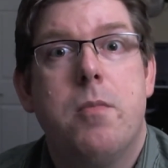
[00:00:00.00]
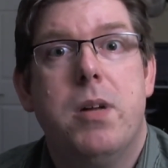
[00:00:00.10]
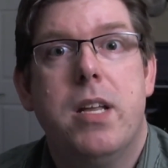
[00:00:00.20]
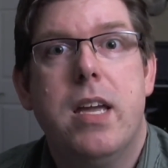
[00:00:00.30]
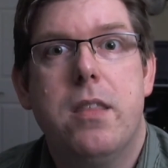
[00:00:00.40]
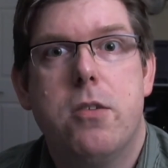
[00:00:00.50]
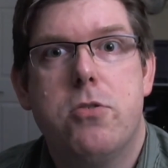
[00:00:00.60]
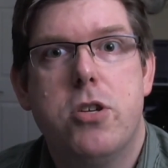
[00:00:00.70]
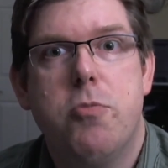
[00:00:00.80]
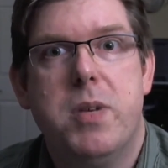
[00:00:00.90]
But again,
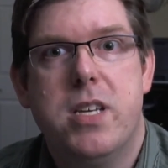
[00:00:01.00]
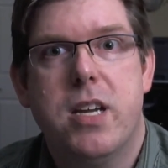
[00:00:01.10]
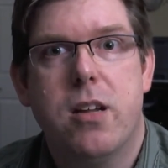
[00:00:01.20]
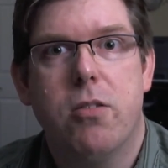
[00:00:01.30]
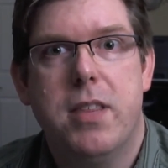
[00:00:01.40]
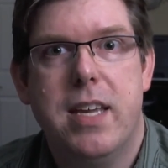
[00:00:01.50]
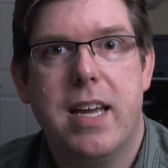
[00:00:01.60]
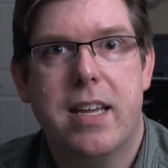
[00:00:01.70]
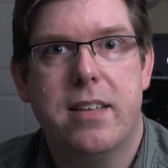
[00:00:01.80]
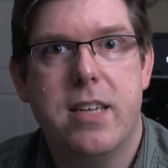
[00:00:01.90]
there's no particular
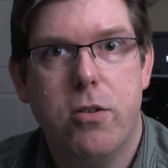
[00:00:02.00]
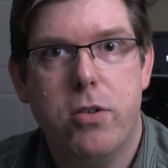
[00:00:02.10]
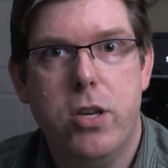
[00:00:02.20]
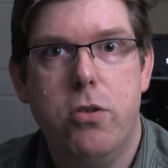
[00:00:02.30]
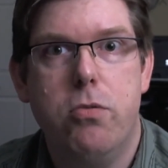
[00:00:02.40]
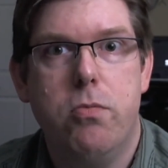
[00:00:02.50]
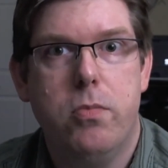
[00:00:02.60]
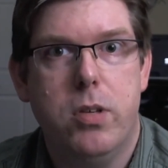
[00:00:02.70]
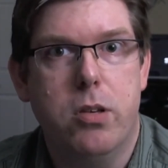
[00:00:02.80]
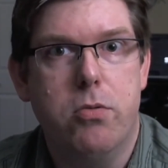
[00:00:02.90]
thing I can tell
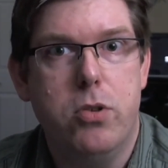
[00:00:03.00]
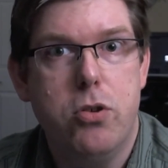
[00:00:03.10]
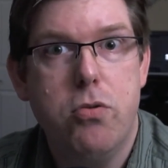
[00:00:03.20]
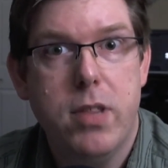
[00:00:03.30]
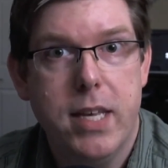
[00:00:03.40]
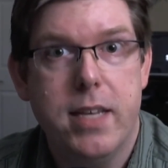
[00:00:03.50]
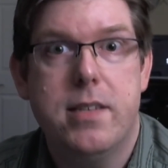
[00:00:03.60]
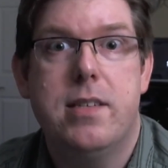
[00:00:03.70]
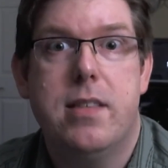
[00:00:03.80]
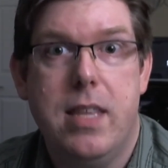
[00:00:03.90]
you, you know, do
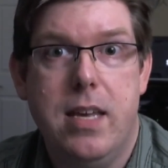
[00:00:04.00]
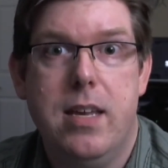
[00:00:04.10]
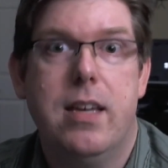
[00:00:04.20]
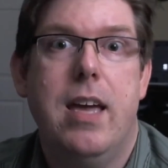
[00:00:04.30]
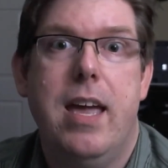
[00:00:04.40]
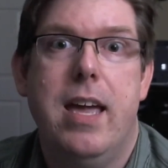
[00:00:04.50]
this thing.